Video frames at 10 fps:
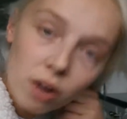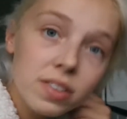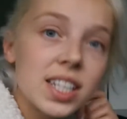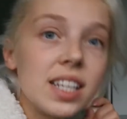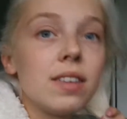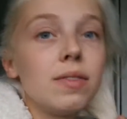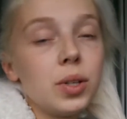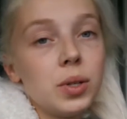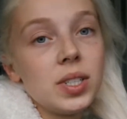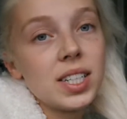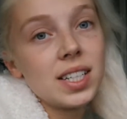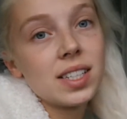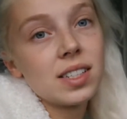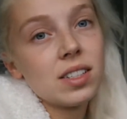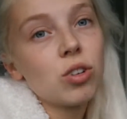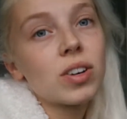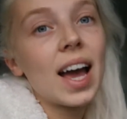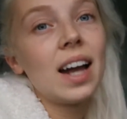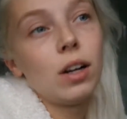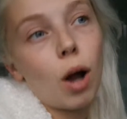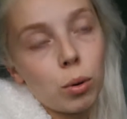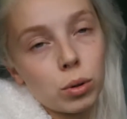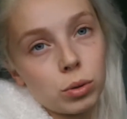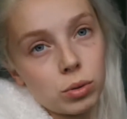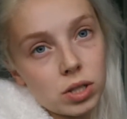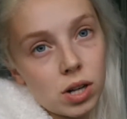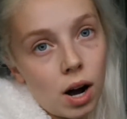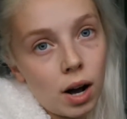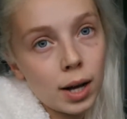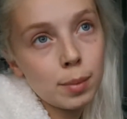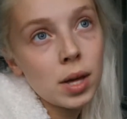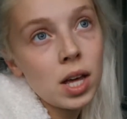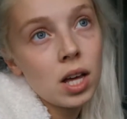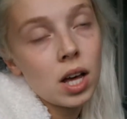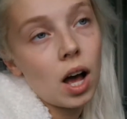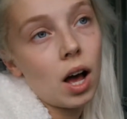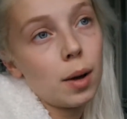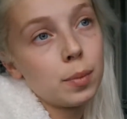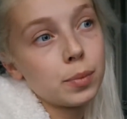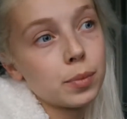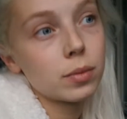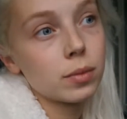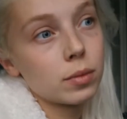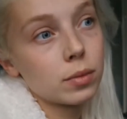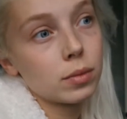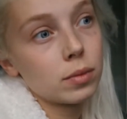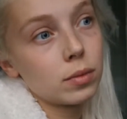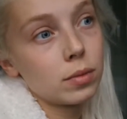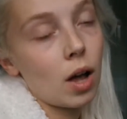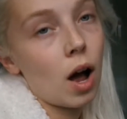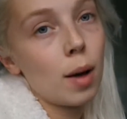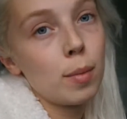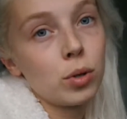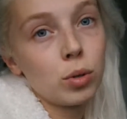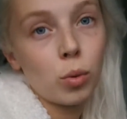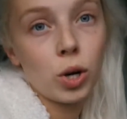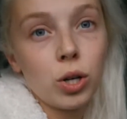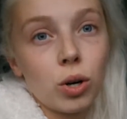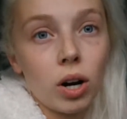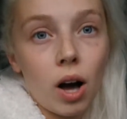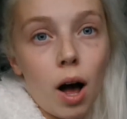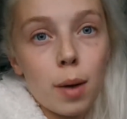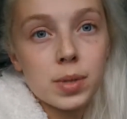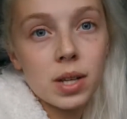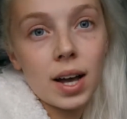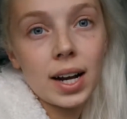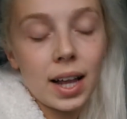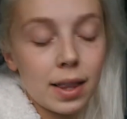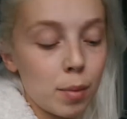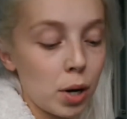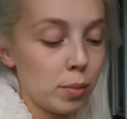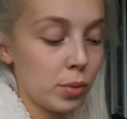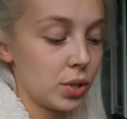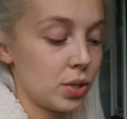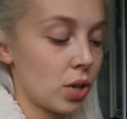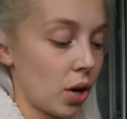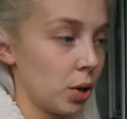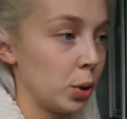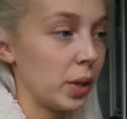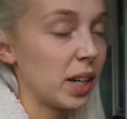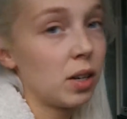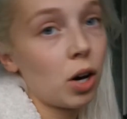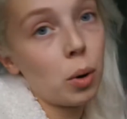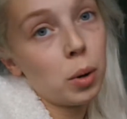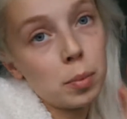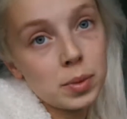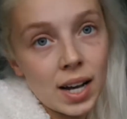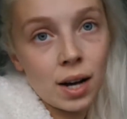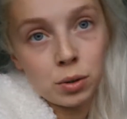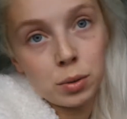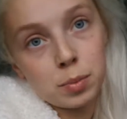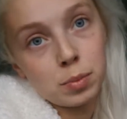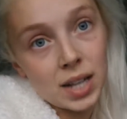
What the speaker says: obviously the food is not getting lower all the time. I'm on what you call a carb cycle at the moment, so it can go up, down,